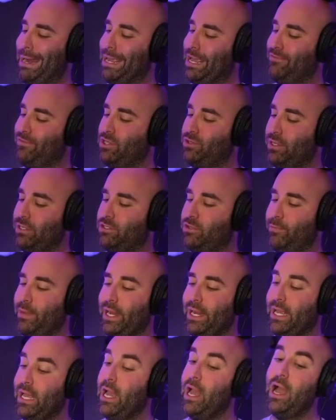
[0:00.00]
of you if you drink too
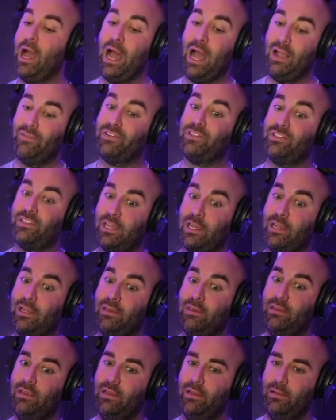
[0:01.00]
many. I've
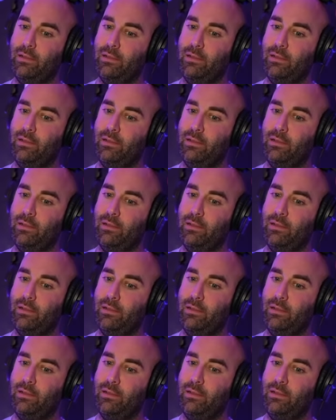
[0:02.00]
seen